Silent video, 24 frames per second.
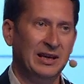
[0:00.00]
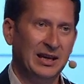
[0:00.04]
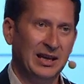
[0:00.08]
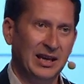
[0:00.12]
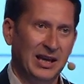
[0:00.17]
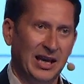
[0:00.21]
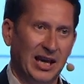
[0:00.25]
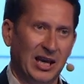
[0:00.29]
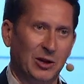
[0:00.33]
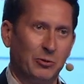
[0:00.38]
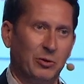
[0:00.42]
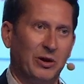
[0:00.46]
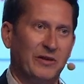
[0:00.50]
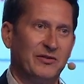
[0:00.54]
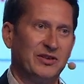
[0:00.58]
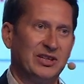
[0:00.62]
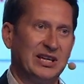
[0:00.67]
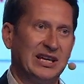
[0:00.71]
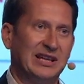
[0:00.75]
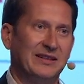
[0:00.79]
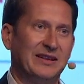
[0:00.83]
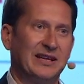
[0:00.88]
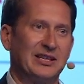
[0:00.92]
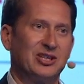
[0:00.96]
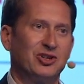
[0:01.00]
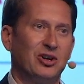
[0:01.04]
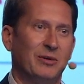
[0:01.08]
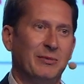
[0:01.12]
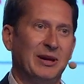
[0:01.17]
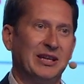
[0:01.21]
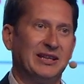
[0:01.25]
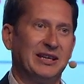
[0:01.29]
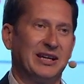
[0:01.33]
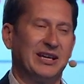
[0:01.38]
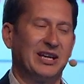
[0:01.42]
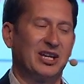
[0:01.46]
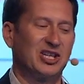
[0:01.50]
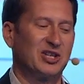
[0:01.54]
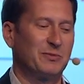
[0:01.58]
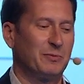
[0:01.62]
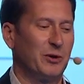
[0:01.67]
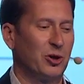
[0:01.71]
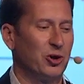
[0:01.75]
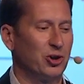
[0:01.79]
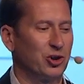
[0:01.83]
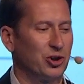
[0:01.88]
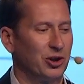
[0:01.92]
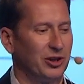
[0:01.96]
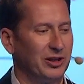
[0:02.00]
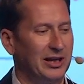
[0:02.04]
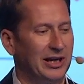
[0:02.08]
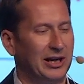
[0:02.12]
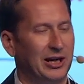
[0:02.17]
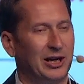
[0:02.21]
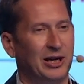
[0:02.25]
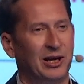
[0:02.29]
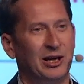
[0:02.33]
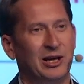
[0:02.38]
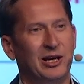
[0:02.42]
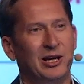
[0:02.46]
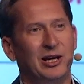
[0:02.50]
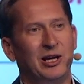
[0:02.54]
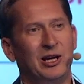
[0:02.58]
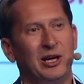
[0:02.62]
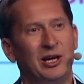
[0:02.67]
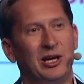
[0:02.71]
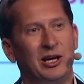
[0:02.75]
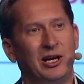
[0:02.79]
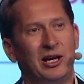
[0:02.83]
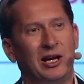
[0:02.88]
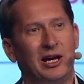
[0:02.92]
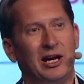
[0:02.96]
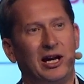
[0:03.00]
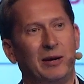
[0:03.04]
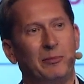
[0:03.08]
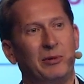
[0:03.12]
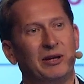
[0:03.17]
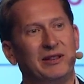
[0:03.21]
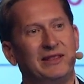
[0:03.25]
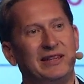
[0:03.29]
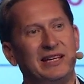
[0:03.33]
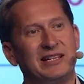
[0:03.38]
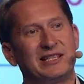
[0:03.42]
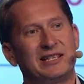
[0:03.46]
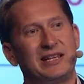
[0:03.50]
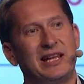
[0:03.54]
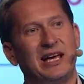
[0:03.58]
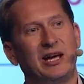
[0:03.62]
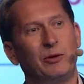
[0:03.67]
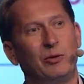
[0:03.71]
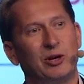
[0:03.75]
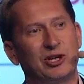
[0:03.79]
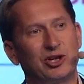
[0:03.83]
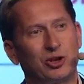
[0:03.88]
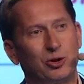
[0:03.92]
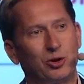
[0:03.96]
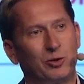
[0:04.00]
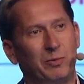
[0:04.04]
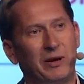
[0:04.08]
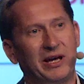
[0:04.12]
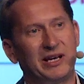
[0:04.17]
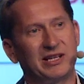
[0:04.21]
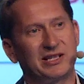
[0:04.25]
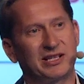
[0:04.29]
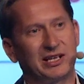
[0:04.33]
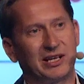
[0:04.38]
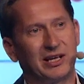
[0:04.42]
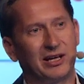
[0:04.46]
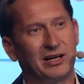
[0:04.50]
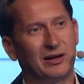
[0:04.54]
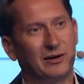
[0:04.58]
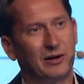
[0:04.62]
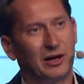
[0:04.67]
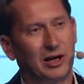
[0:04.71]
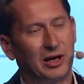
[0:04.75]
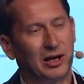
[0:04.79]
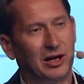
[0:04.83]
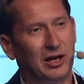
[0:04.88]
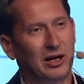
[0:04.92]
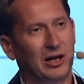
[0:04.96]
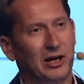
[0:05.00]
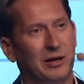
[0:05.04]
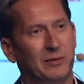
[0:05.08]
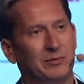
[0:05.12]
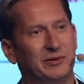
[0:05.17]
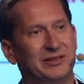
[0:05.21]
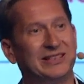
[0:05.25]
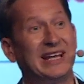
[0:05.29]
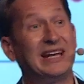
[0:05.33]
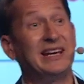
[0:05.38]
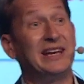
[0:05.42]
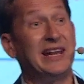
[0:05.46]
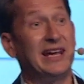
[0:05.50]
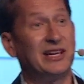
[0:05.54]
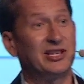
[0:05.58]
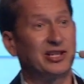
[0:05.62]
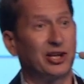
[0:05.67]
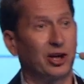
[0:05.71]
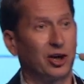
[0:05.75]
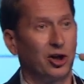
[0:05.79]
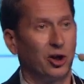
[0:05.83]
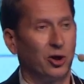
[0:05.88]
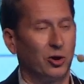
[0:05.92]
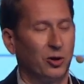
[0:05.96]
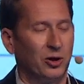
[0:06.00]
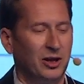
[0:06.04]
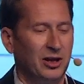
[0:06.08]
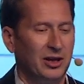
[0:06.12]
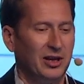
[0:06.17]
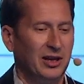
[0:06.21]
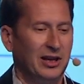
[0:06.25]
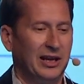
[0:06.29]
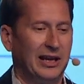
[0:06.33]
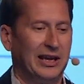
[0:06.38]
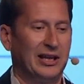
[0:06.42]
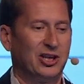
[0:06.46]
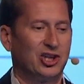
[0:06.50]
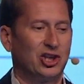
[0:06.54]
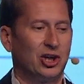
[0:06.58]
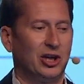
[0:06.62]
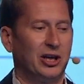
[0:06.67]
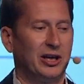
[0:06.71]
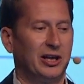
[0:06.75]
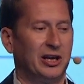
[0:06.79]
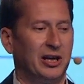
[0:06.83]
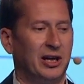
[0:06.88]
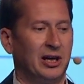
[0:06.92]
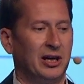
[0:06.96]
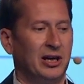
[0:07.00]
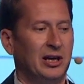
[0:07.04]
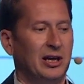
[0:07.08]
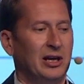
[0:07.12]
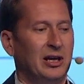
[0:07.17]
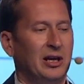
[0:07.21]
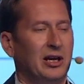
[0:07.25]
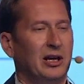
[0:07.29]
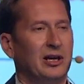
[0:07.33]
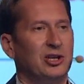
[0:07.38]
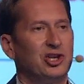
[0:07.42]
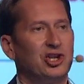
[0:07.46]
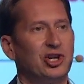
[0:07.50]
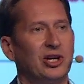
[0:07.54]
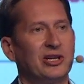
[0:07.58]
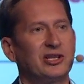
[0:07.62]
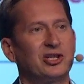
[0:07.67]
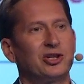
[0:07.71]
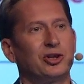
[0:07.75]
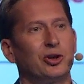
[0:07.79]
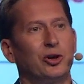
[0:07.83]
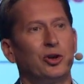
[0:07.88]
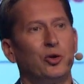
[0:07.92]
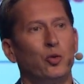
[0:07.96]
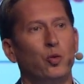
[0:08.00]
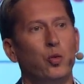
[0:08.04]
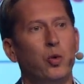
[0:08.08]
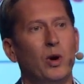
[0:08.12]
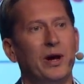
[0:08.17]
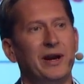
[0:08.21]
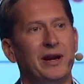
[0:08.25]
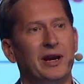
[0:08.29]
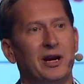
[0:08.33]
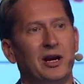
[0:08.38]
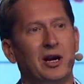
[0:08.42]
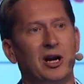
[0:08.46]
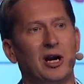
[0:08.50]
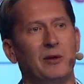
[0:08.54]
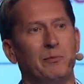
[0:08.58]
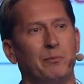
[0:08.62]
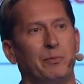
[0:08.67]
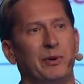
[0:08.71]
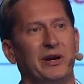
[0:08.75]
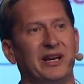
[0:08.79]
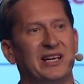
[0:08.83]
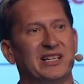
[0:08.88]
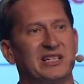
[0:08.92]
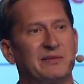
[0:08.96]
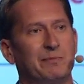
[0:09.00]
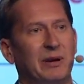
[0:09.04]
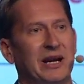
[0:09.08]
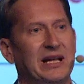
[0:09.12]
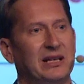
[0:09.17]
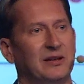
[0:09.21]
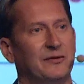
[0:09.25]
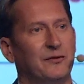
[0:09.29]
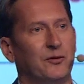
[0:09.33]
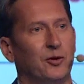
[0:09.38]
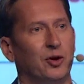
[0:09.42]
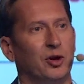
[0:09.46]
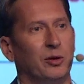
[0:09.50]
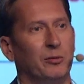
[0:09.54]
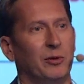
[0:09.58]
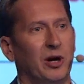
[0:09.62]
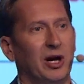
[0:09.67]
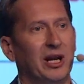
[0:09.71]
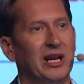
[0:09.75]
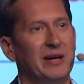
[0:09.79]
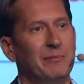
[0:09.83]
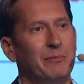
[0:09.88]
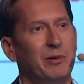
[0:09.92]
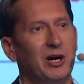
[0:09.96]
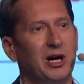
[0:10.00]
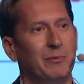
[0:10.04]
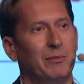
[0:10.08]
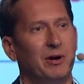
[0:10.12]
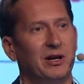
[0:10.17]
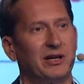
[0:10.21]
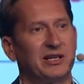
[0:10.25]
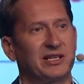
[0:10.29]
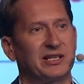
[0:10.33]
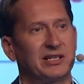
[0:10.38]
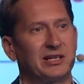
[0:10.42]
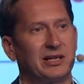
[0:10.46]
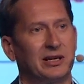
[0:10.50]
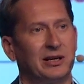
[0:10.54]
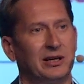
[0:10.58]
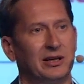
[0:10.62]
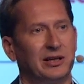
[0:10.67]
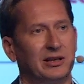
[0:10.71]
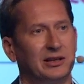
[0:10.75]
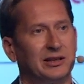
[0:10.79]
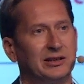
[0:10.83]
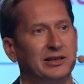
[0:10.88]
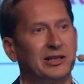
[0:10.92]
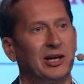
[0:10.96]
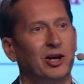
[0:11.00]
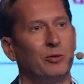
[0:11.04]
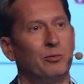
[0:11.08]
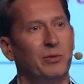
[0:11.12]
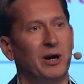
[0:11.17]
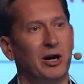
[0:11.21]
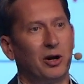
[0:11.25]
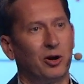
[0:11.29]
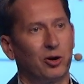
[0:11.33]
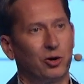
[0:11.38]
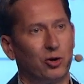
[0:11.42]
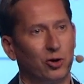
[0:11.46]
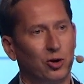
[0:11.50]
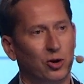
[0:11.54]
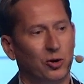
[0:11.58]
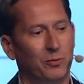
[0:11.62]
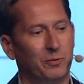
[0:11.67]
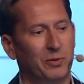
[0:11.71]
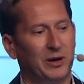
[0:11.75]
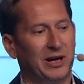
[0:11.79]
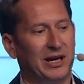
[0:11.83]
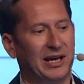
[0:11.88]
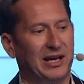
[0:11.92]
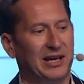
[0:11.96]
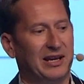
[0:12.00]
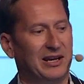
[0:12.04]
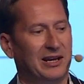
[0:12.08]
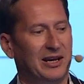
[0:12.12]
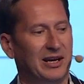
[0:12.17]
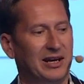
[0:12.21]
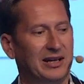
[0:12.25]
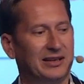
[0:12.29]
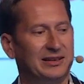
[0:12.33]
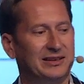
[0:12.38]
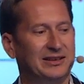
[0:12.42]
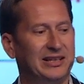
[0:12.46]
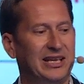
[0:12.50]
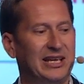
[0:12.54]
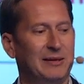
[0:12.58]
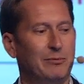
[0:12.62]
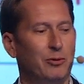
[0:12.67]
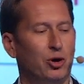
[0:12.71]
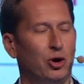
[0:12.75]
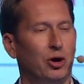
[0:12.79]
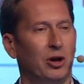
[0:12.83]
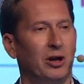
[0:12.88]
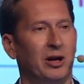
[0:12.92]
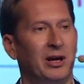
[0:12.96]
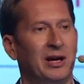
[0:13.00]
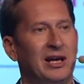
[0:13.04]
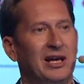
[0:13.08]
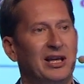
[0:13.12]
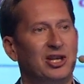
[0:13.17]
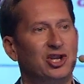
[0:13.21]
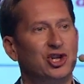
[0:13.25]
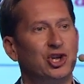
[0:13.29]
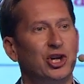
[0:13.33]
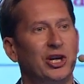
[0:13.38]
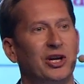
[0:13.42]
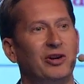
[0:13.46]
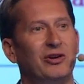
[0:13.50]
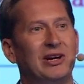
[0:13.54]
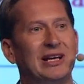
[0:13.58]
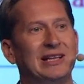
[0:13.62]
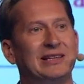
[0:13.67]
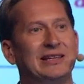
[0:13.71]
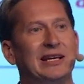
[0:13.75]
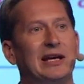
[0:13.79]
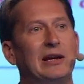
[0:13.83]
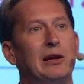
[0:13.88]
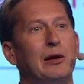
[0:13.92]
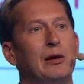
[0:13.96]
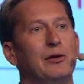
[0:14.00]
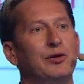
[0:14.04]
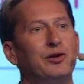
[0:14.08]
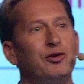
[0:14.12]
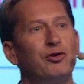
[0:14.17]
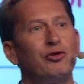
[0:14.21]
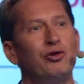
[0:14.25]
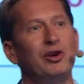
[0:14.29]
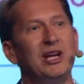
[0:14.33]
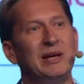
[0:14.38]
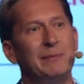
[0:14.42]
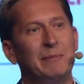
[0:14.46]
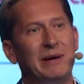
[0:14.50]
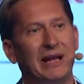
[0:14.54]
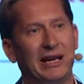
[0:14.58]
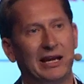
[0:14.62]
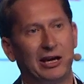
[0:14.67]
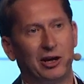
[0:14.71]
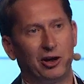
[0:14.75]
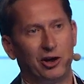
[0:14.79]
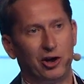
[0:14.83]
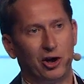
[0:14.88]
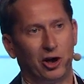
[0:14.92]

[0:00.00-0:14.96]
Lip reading: And we've seen this dramatic explosion there. But this day, which took place 10 days ago in China, just on one company's platform, Alibaba's Taobao Group and Tmall, generated $3 billion.